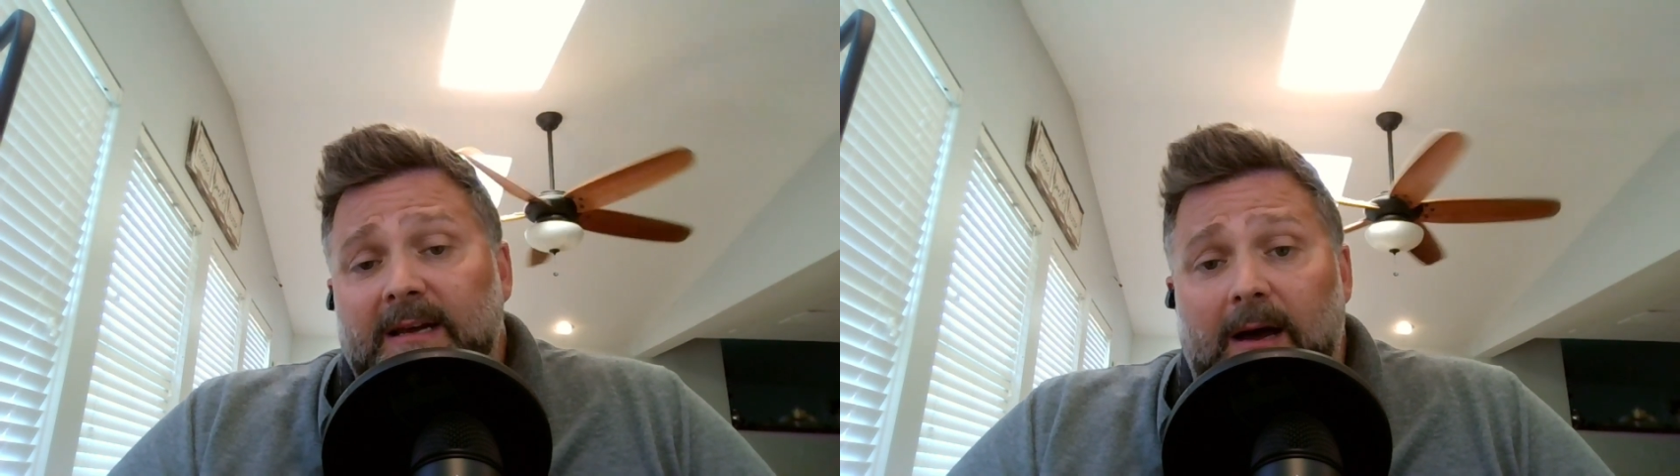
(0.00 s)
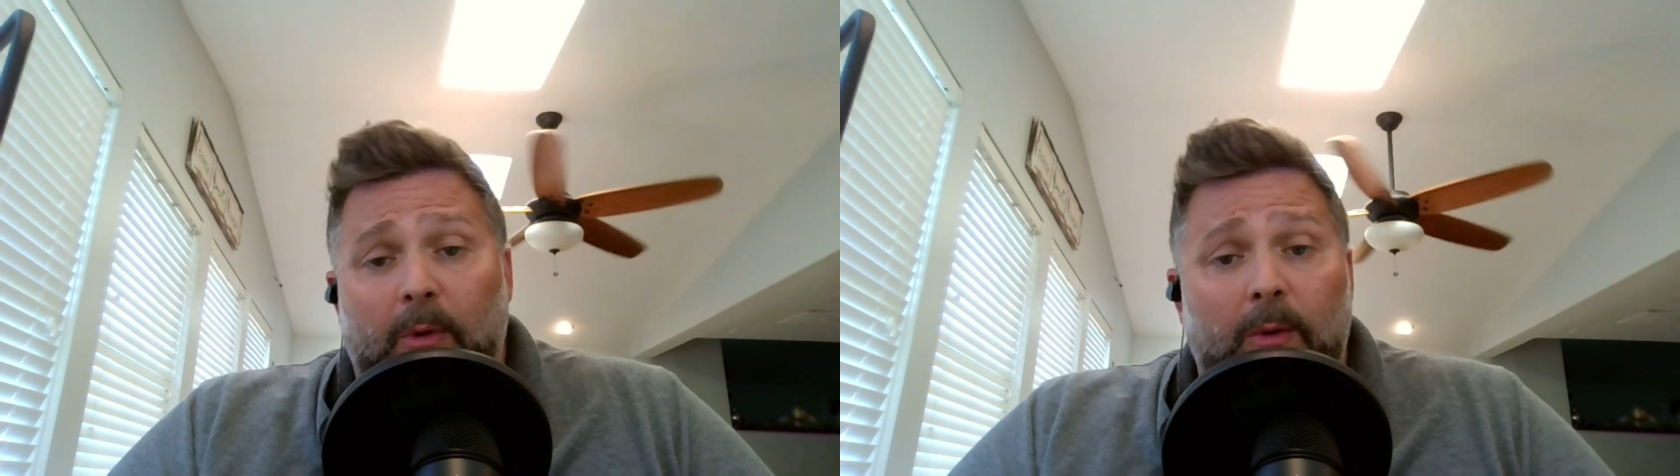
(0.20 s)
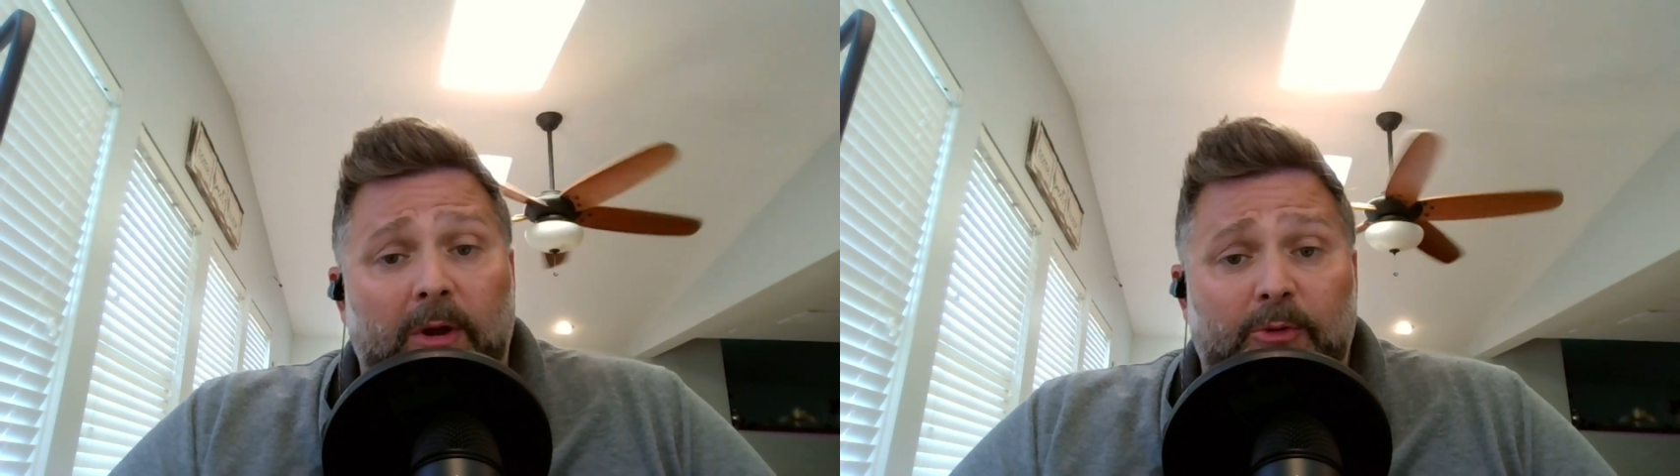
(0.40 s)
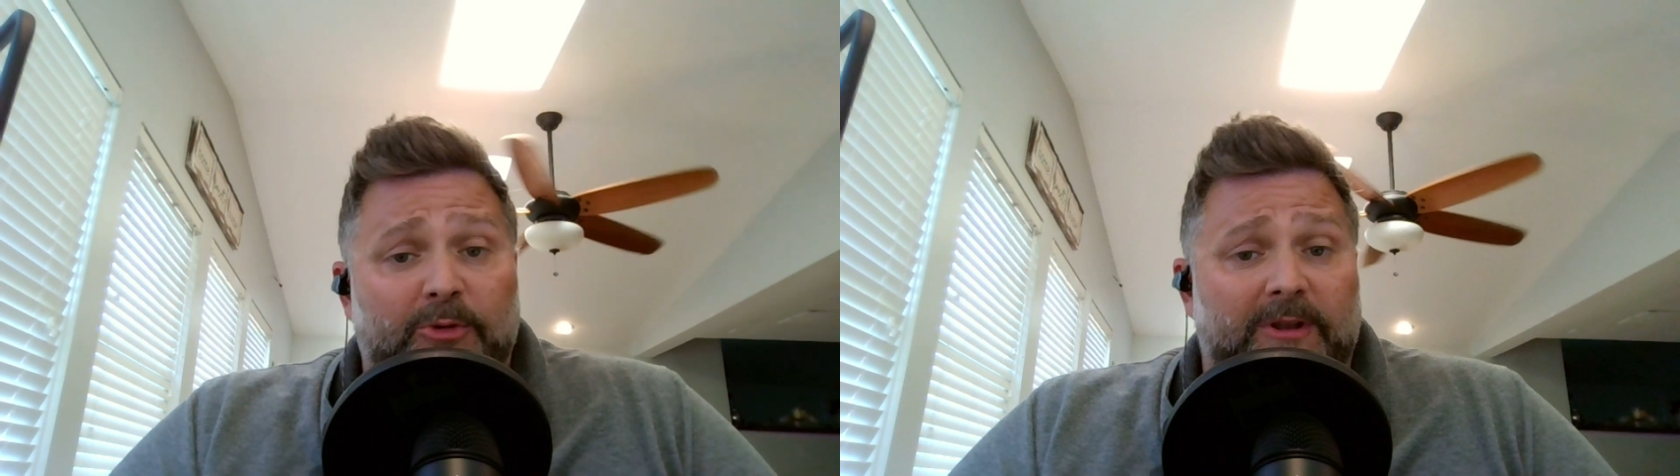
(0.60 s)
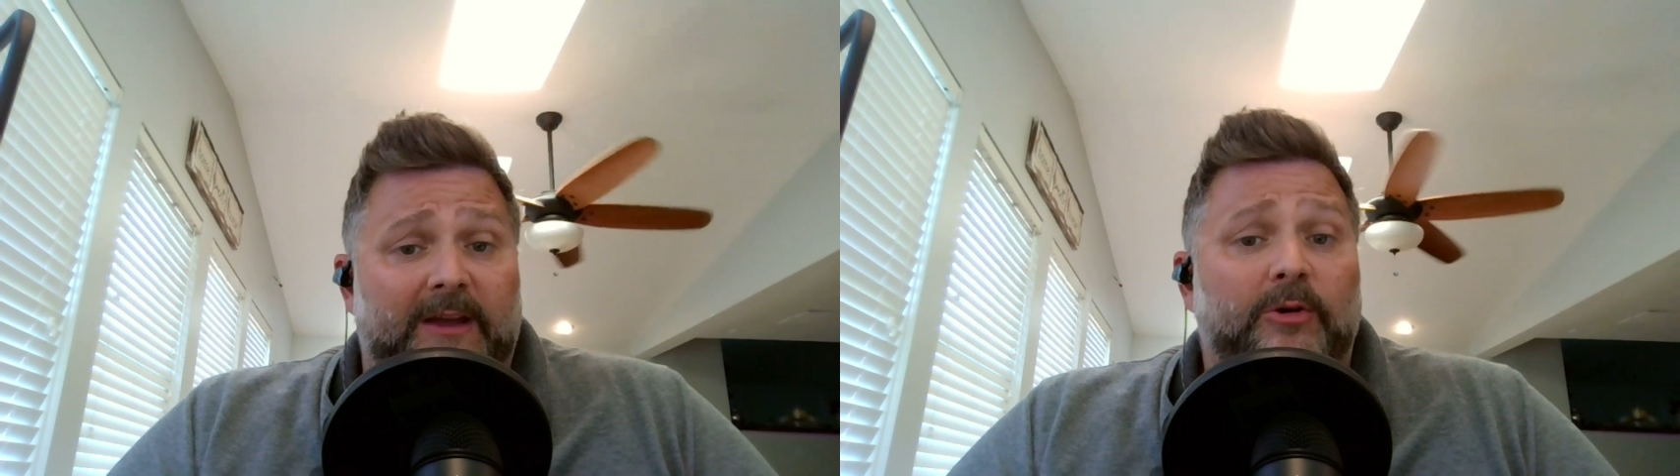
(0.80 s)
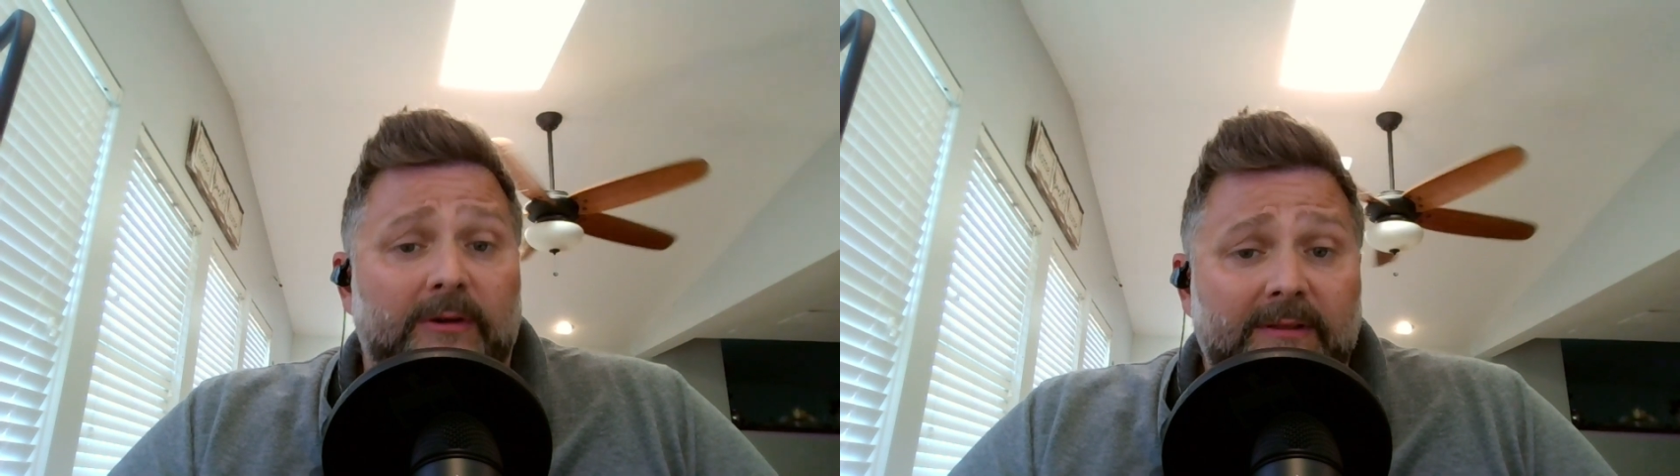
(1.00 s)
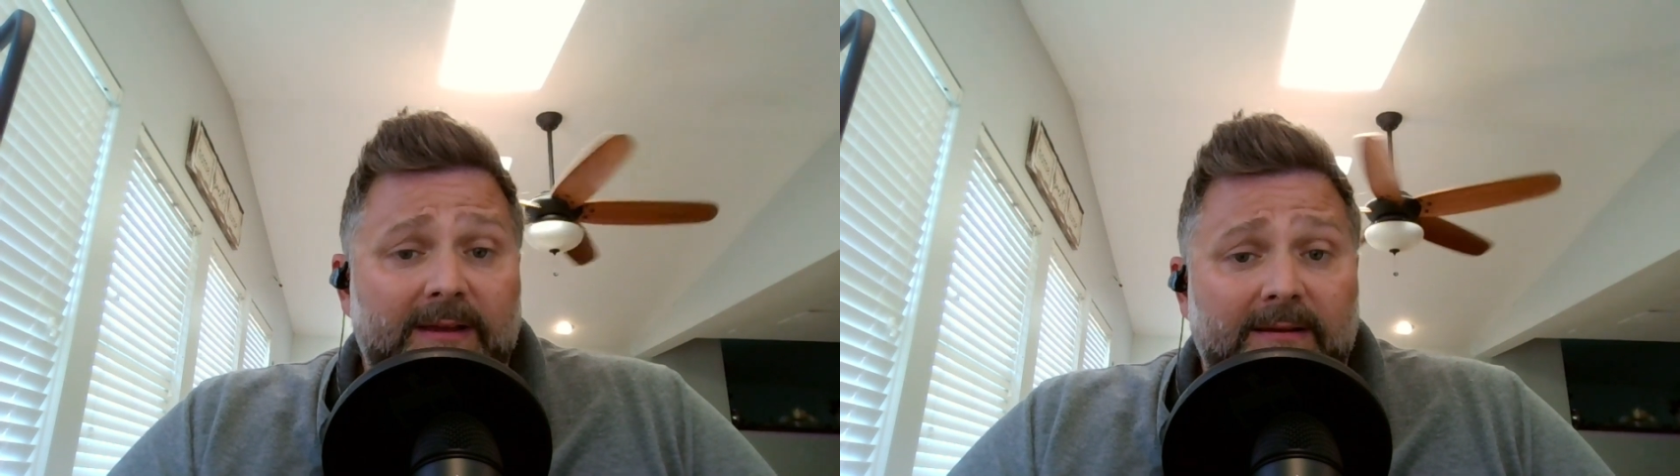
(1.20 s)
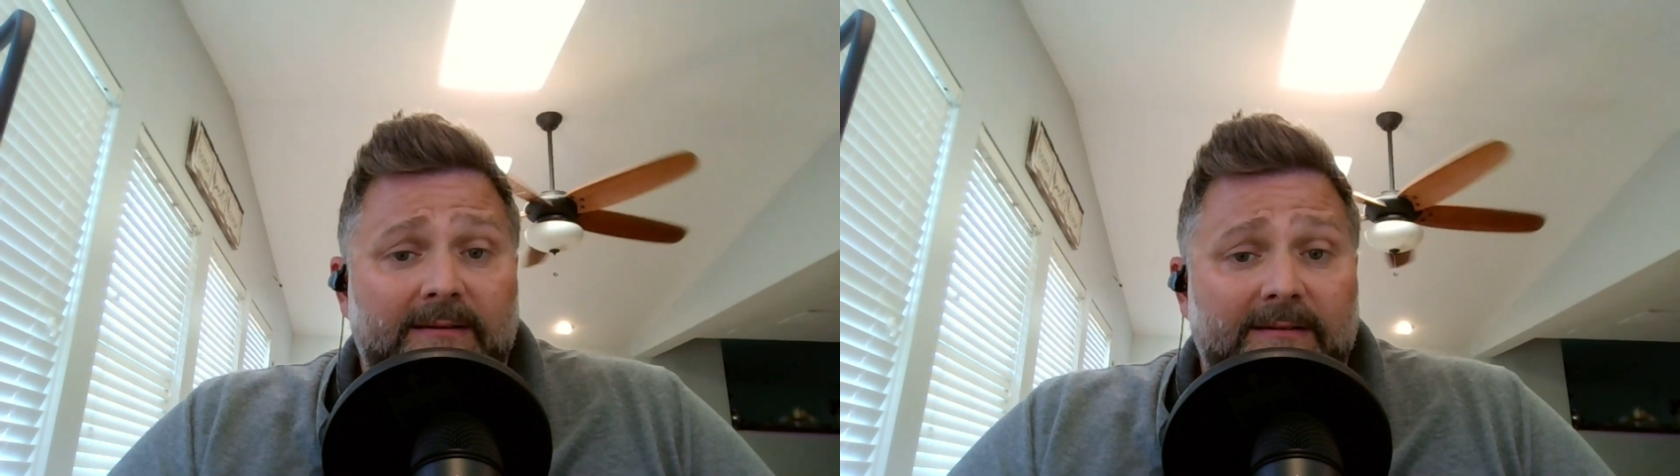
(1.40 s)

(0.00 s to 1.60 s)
We want to use an acrylic